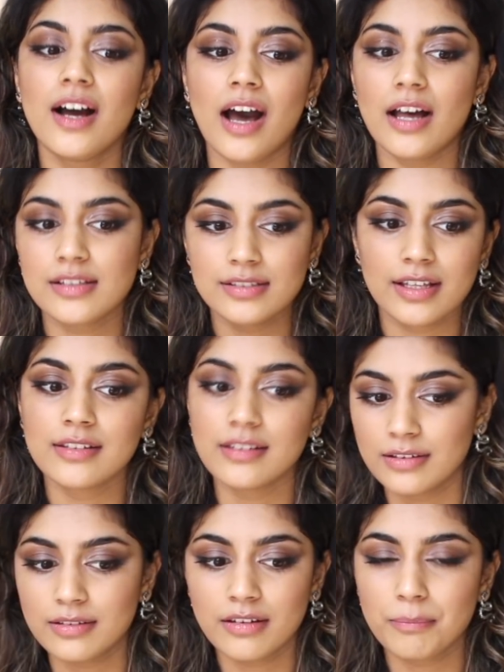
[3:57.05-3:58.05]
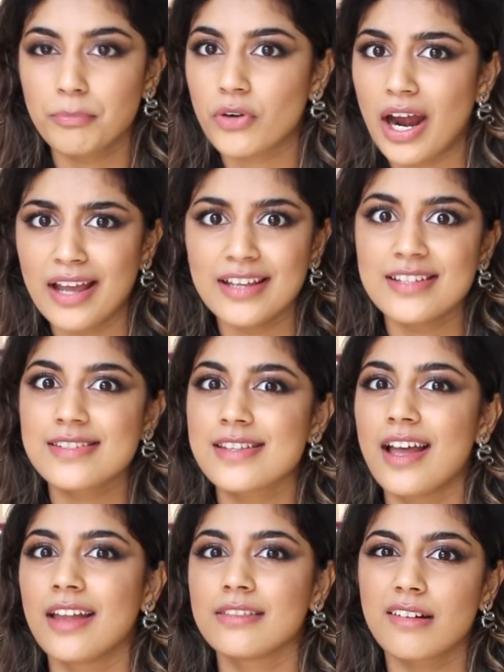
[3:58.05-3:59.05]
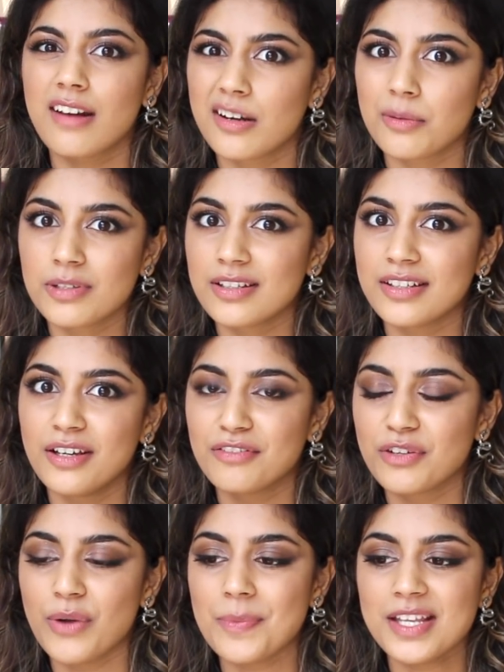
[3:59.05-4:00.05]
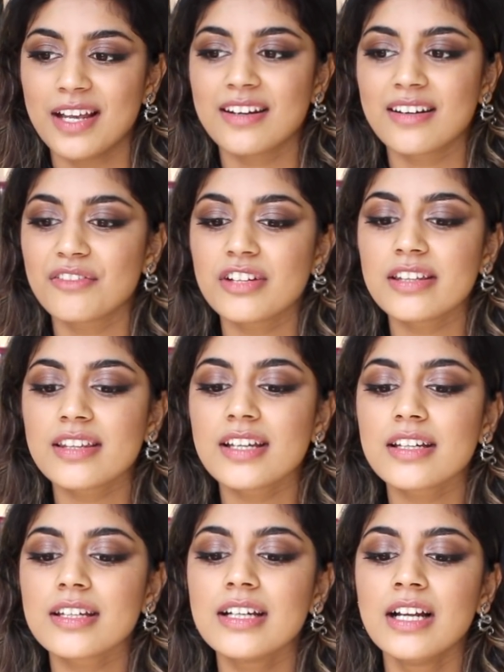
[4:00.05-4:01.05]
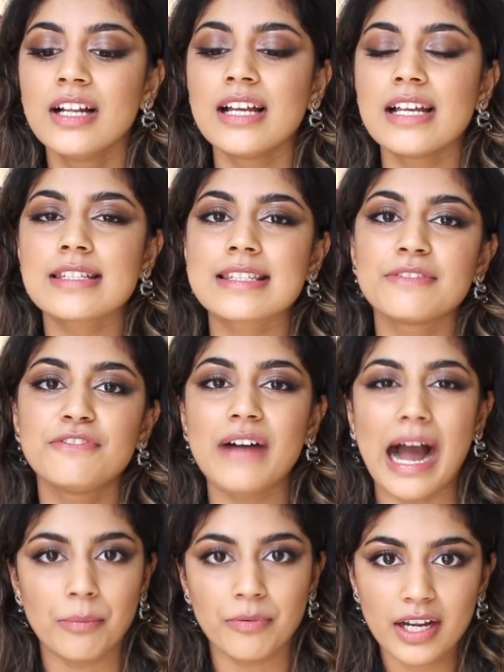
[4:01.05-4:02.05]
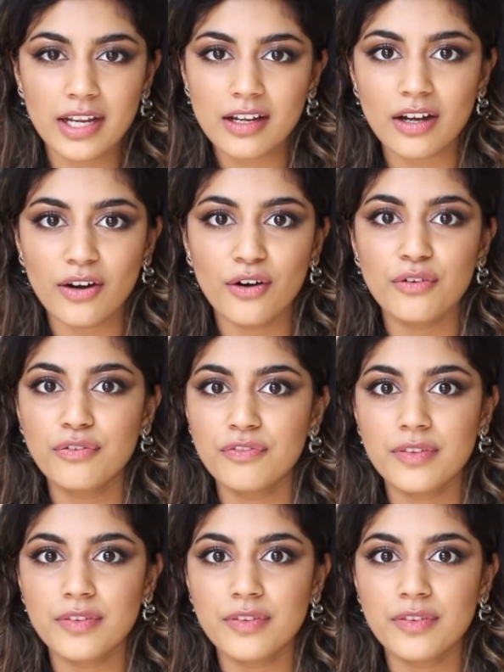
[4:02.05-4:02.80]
other than price and the credibility of the website and everything, is the fabric of